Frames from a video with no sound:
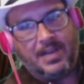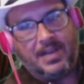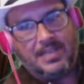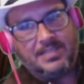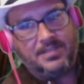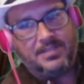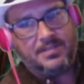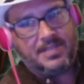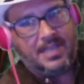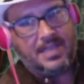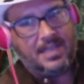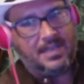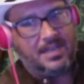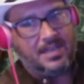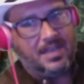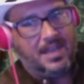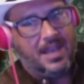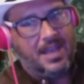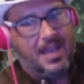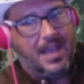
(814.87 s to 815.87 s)
I took that
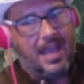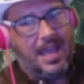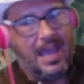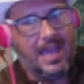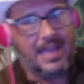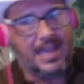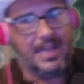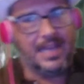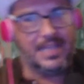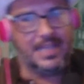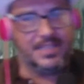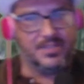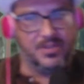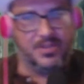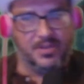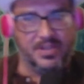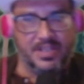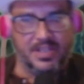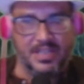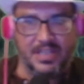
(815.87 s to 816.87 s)
and I
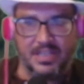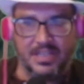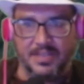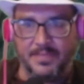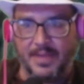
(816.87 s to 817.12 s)
turned it into